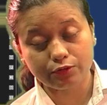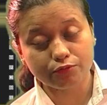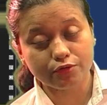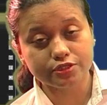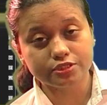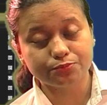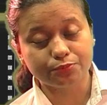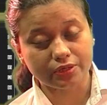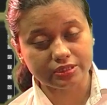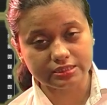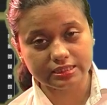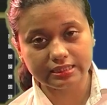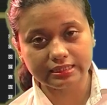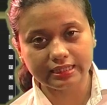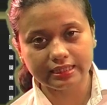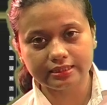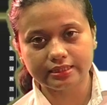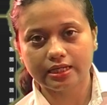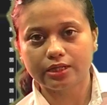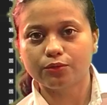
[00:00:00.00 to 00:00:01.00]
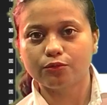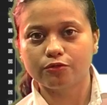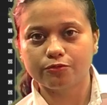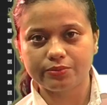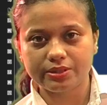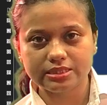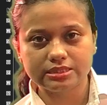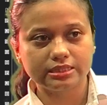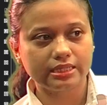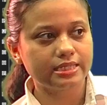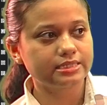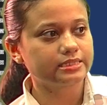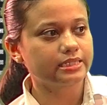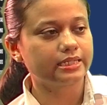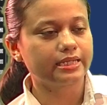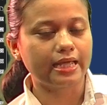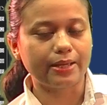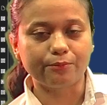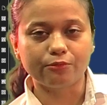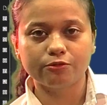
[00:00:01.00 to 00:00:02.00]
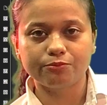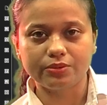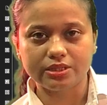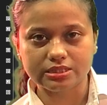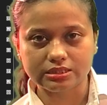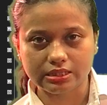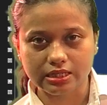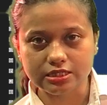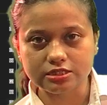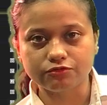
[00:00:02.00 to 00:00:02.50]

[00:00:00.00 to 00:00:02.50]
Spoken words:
presented that OBCs and MOBCs